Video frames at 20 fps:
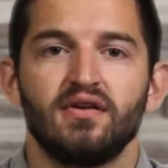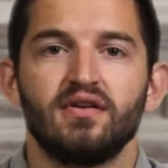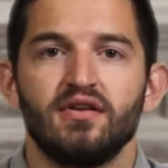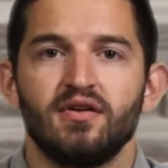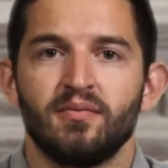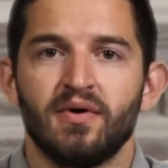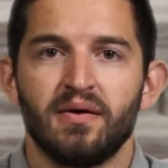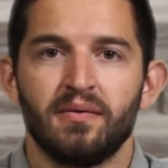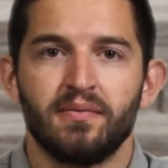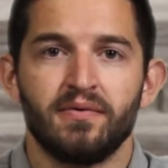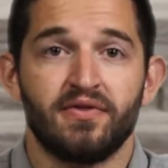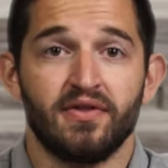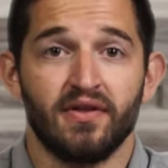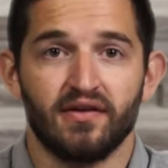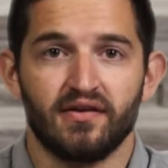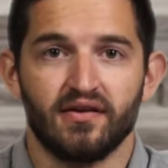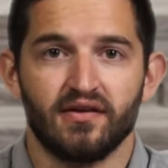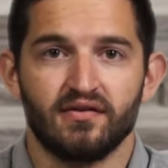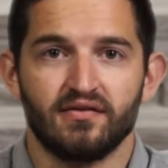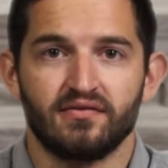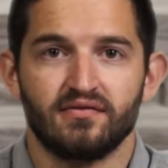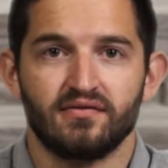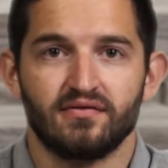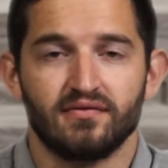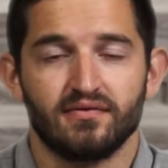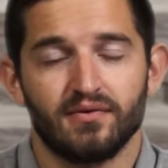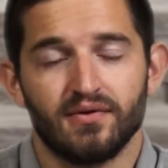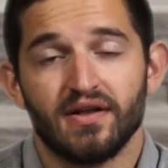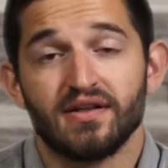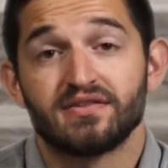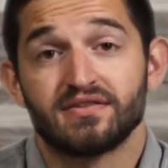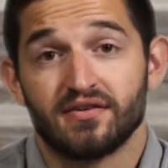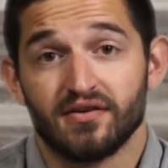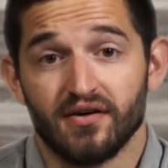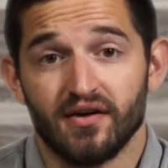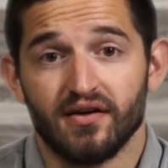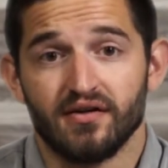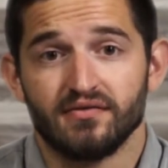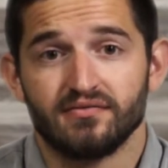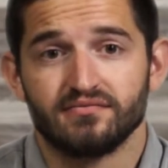You may be thinking, well that's
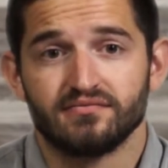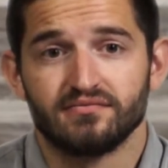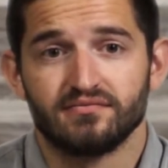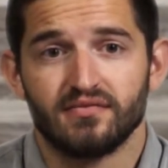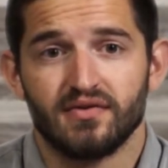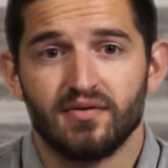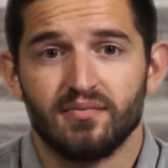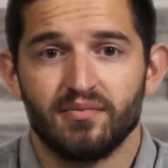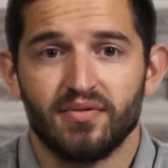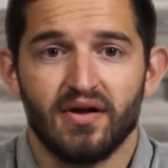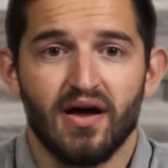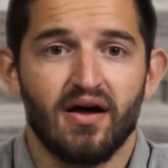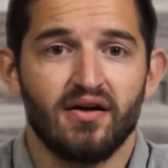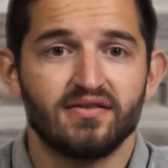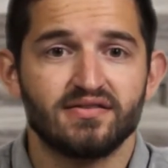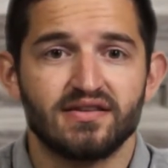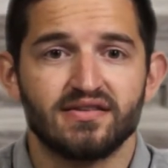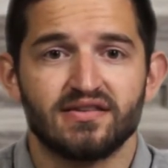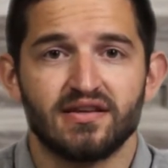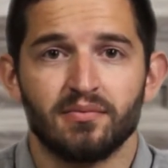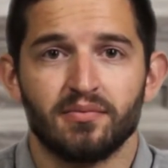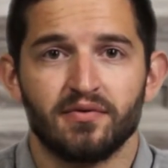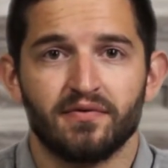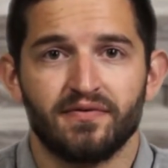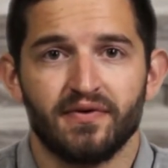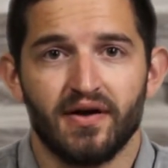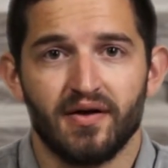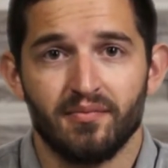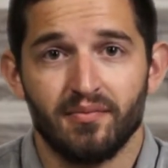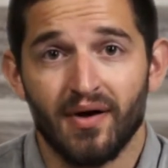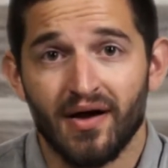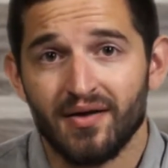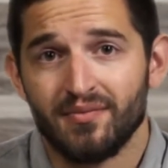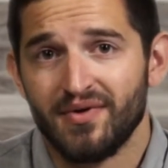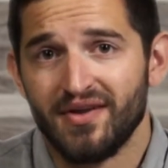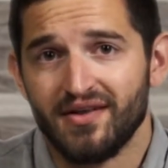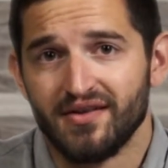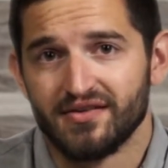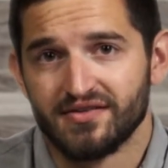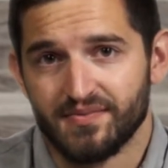great, but how does this simplify my
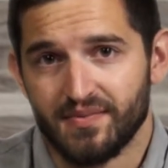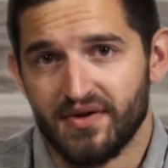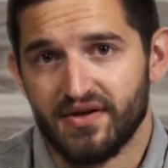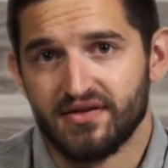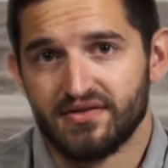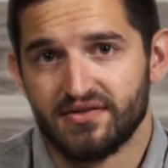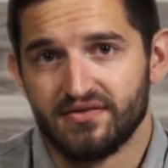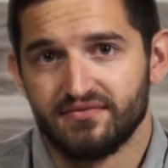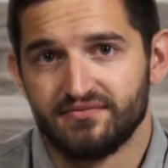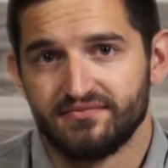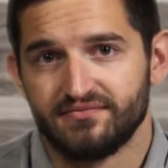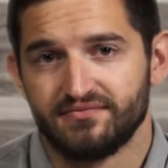meeting space?